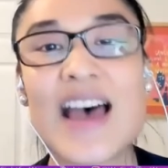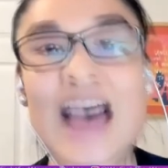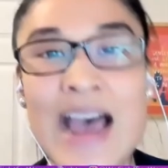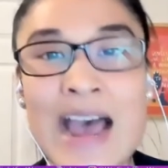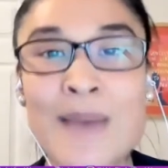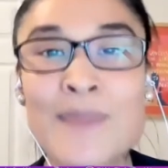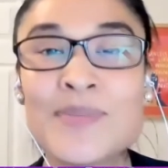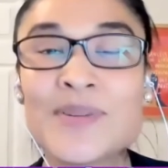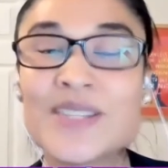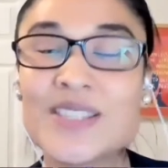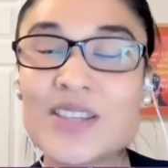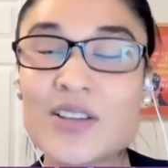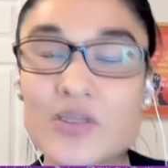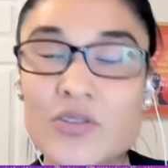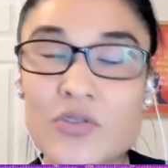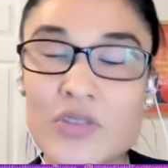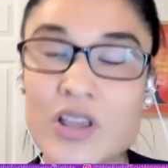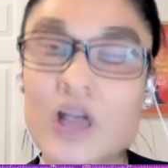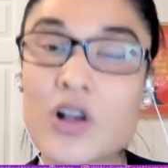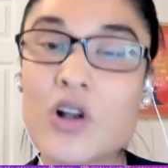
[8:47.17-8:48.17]

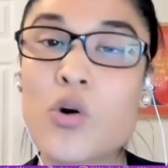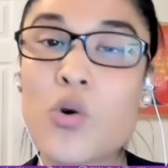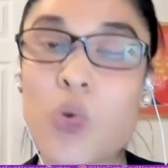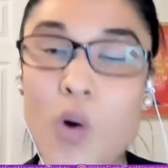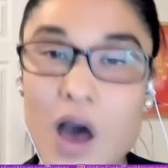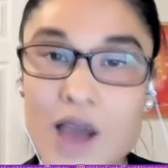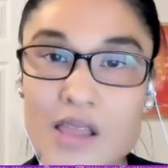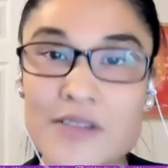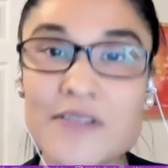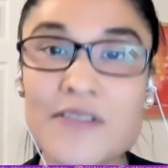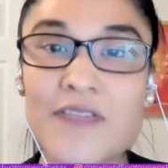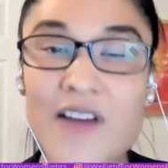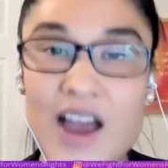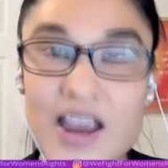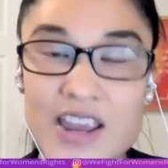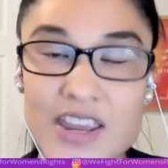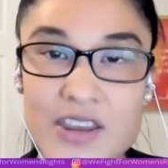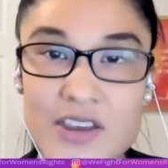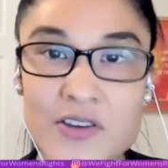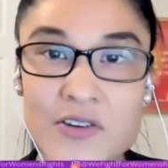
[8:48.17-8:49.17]
absolutely
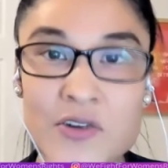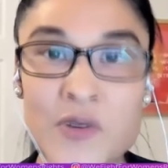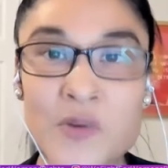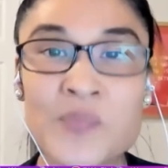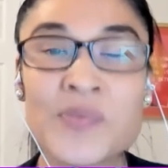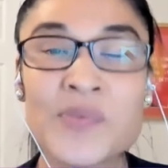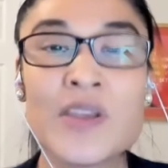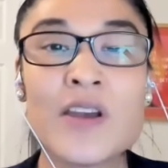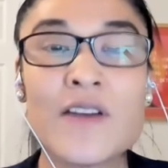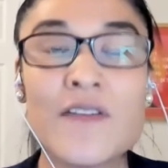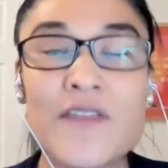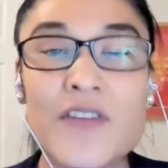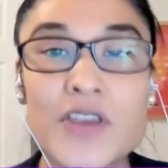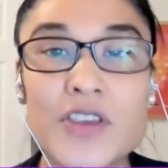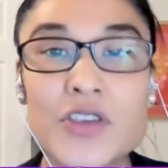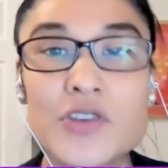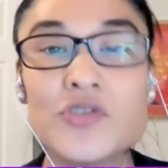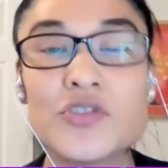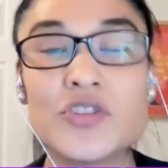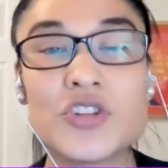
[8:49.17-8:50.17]
qualify you for
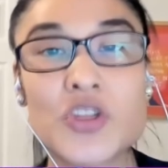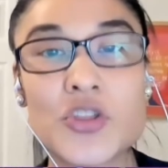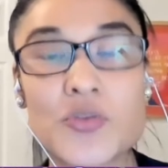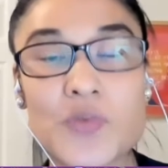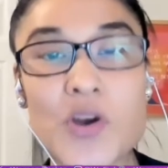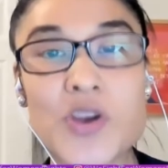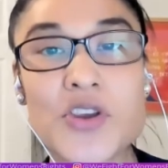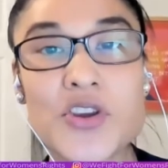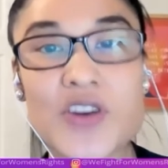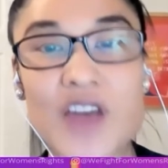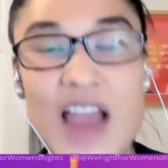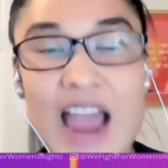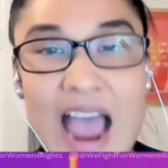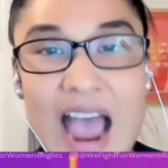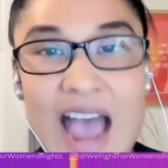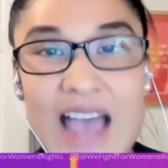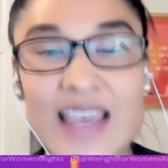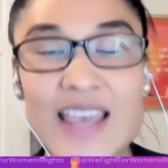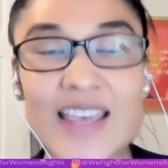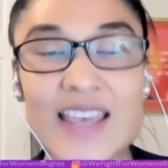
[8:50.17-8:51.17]
you to throw your
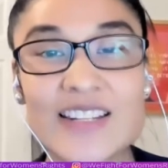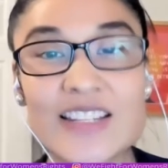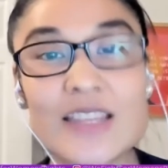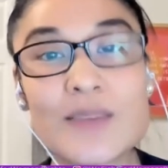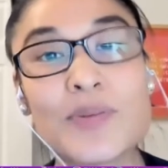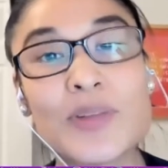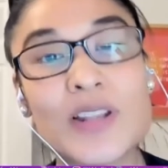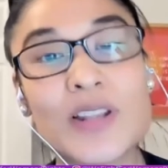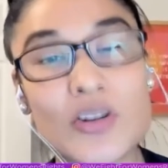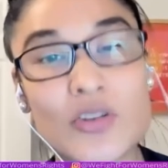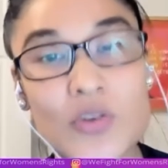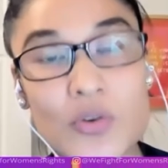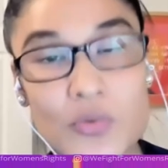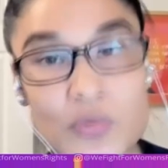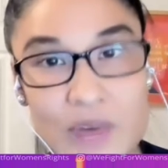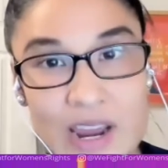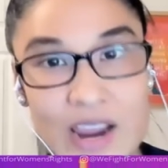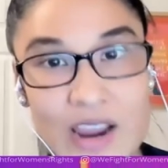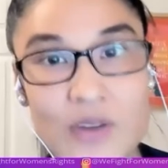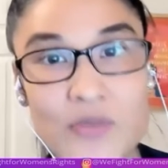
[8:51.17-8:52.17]
hat into the political
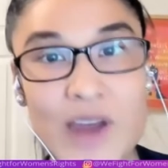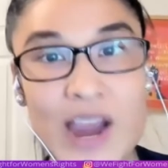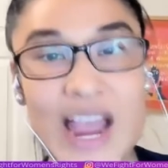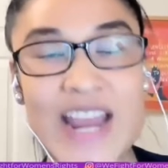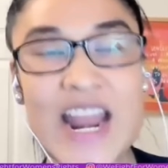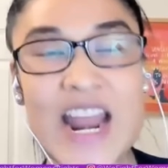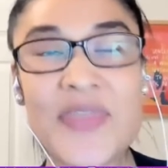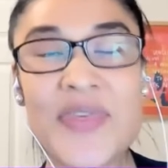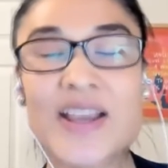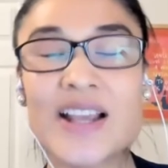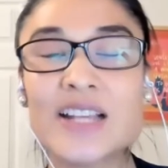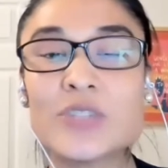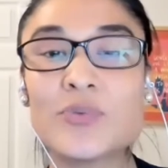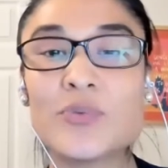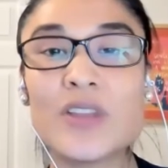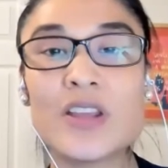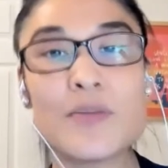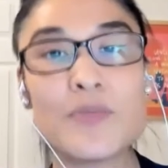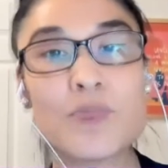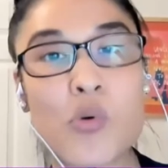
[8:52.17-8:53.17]
ring, right? And I think it's
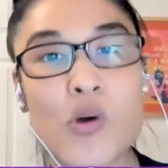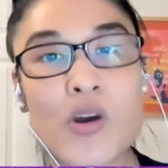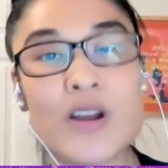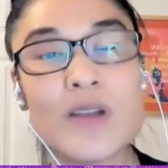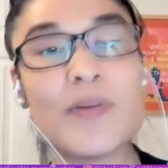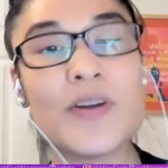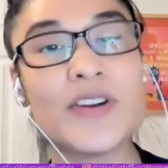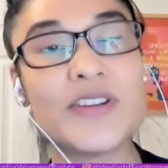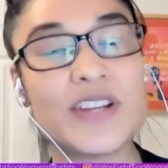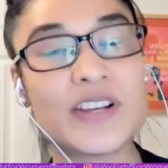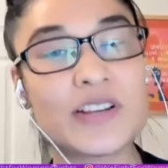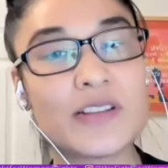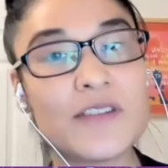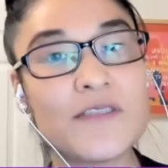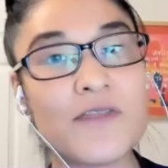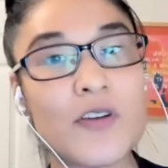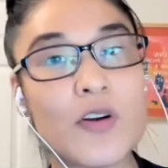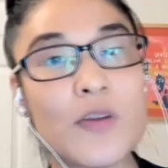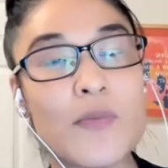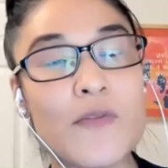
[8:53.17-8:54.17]
really important,
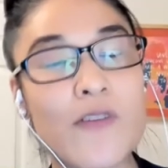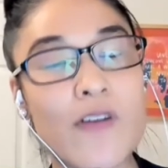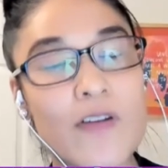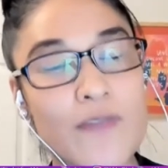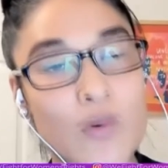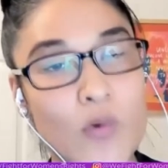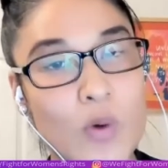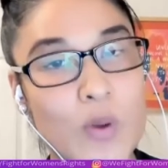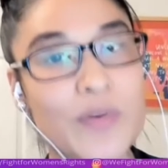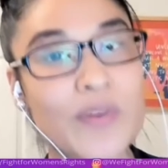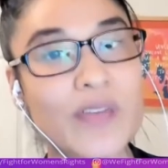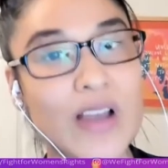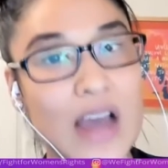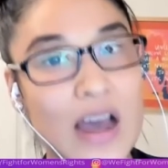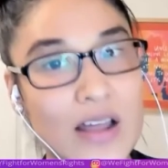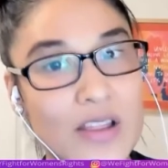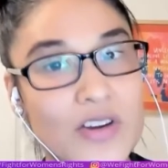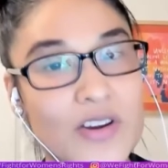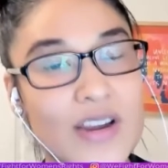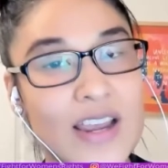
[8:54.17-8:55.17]
particularly for, for, for women of
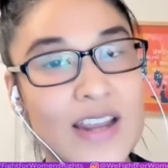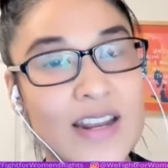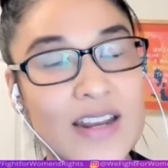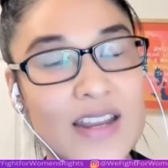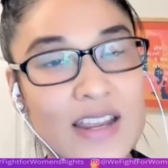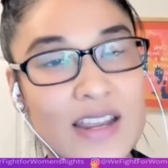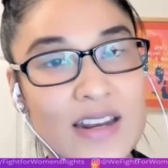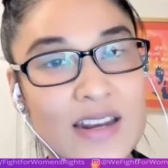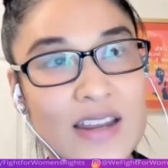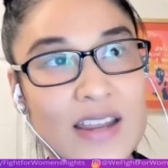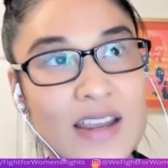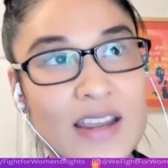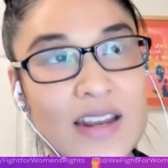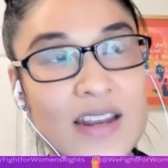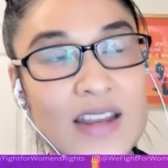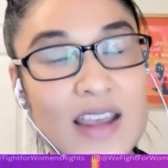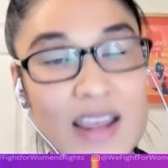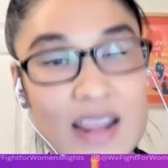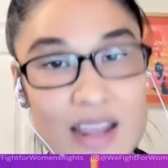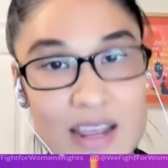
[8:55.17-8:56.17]
color in, in, in,
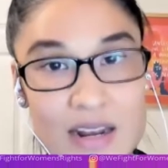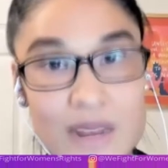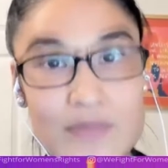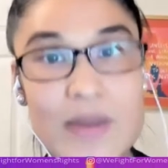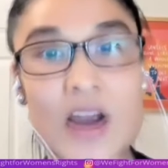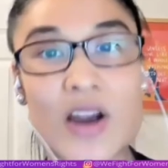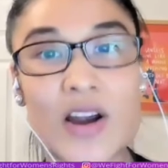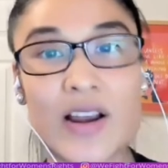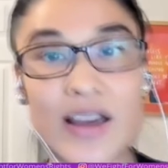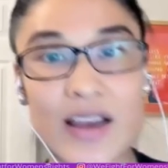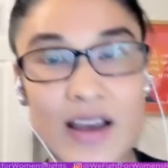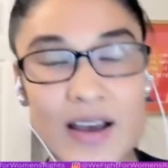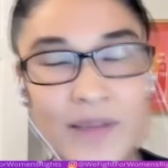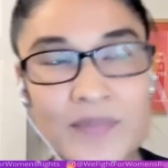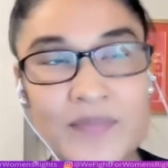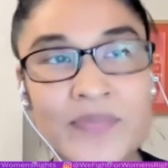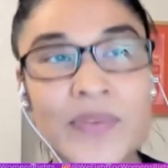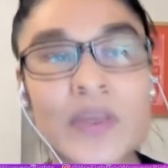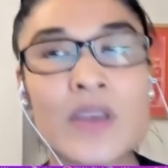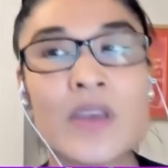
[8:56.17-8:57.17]
in America,